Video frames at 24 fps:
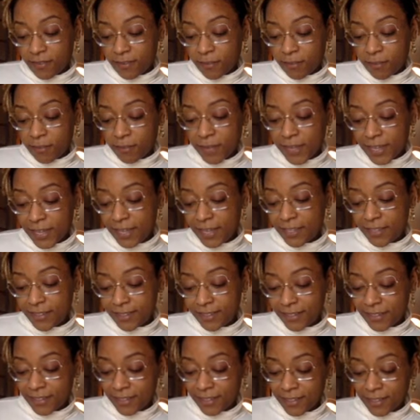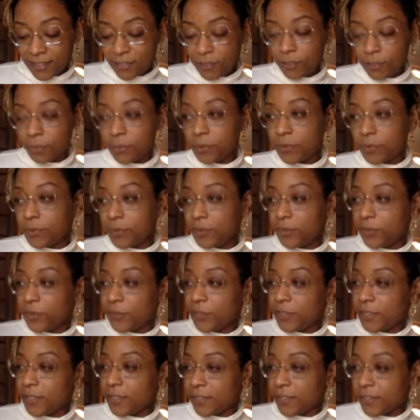passionate,
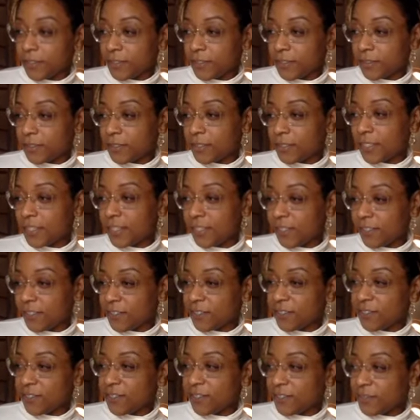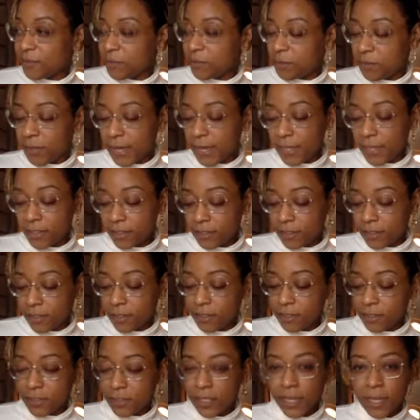entrepreneurial, single,
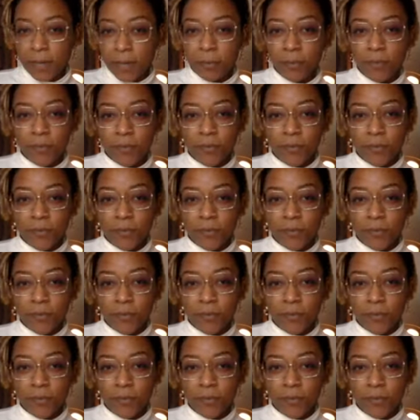bachelor type of